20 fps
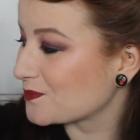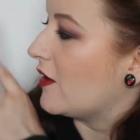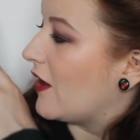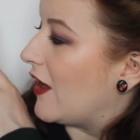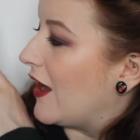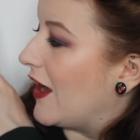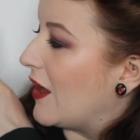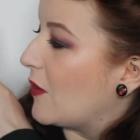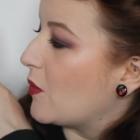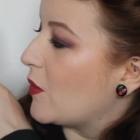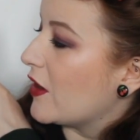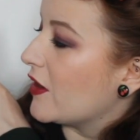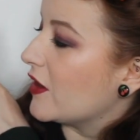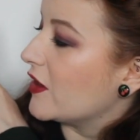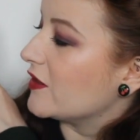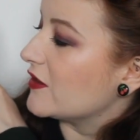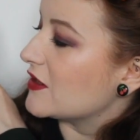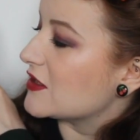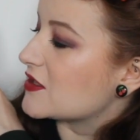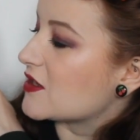I am
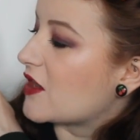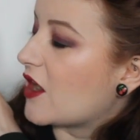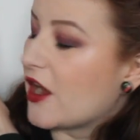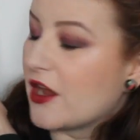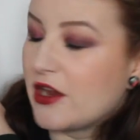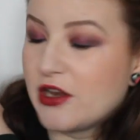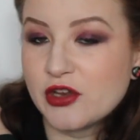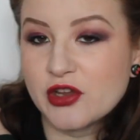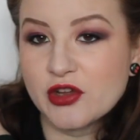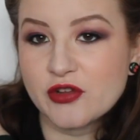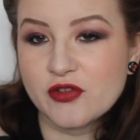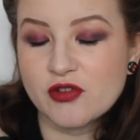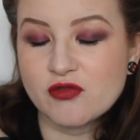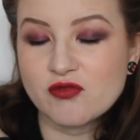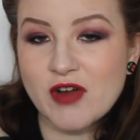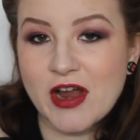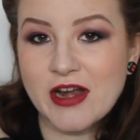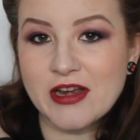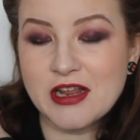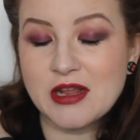wearing this kind of
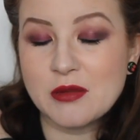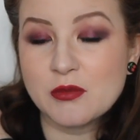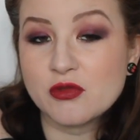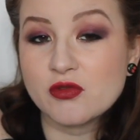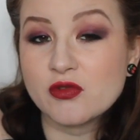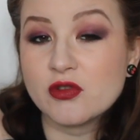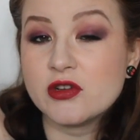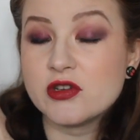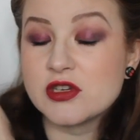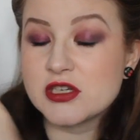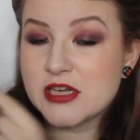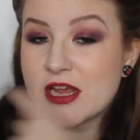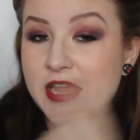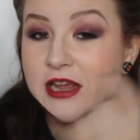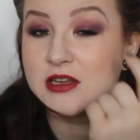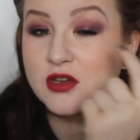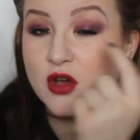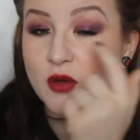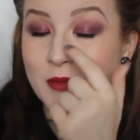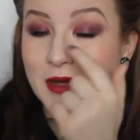reddy maroon
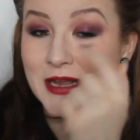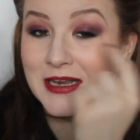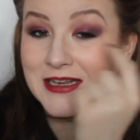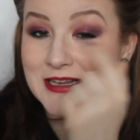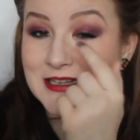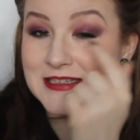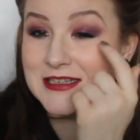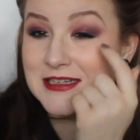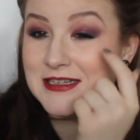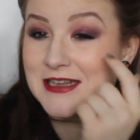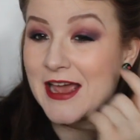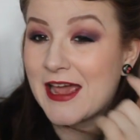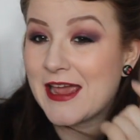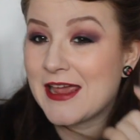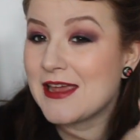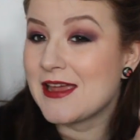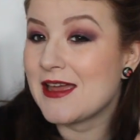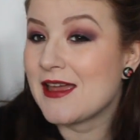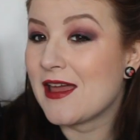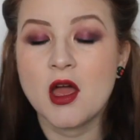shade on my lid
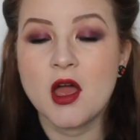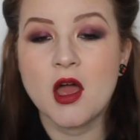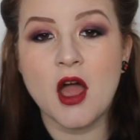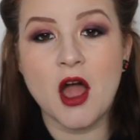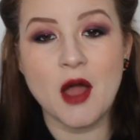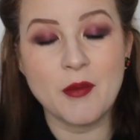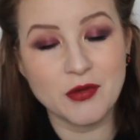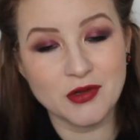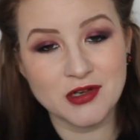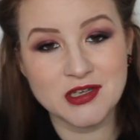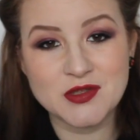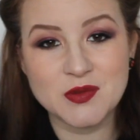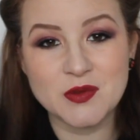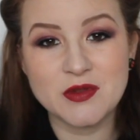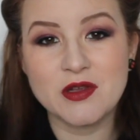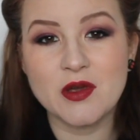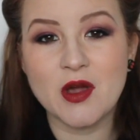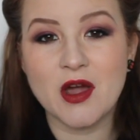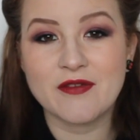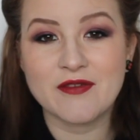today. I'll be honest with
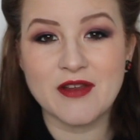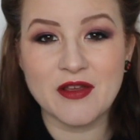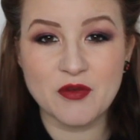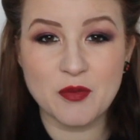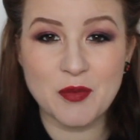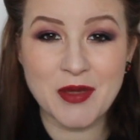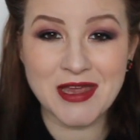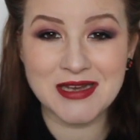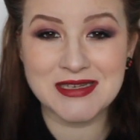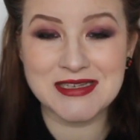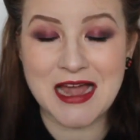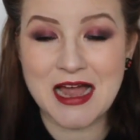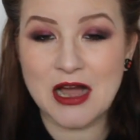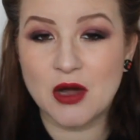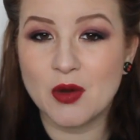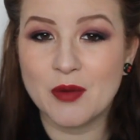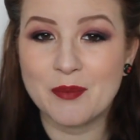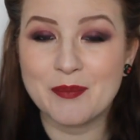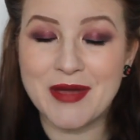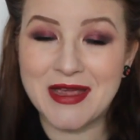you, I've never picked
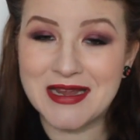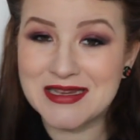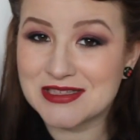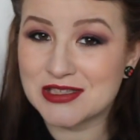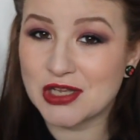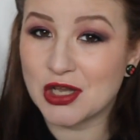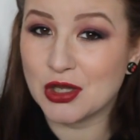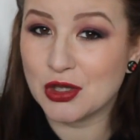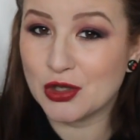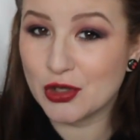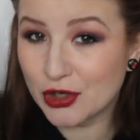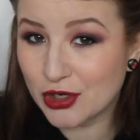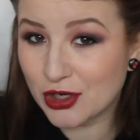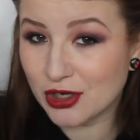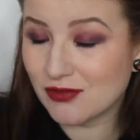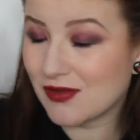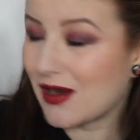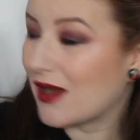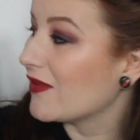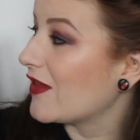out and based a look
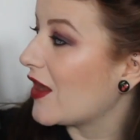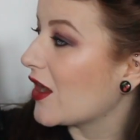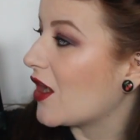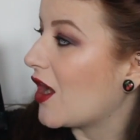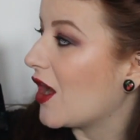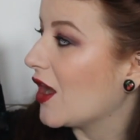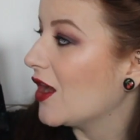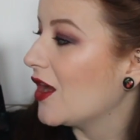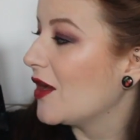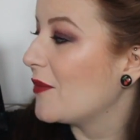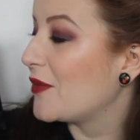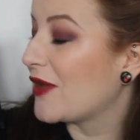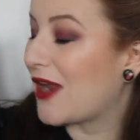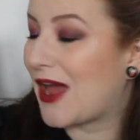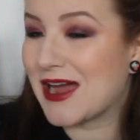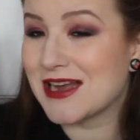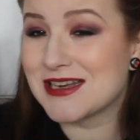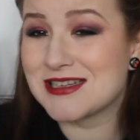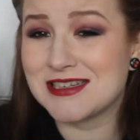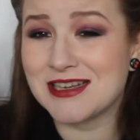around that colour, but
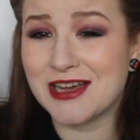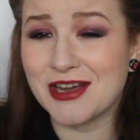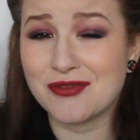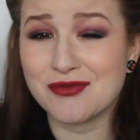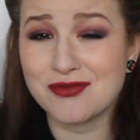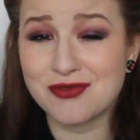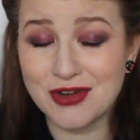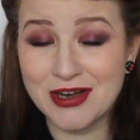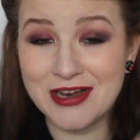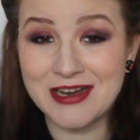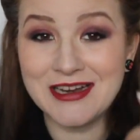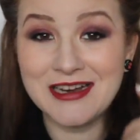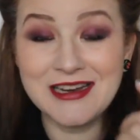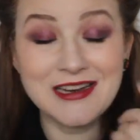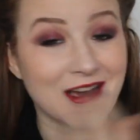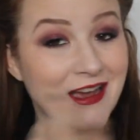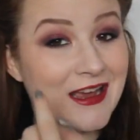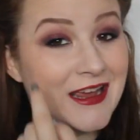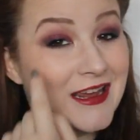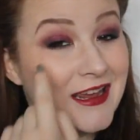actually I really
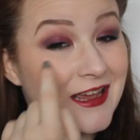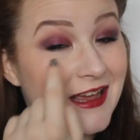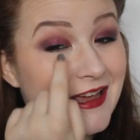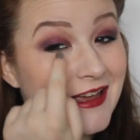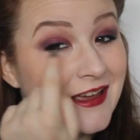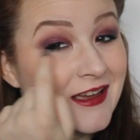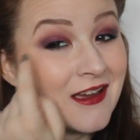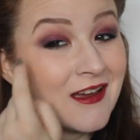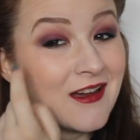like it.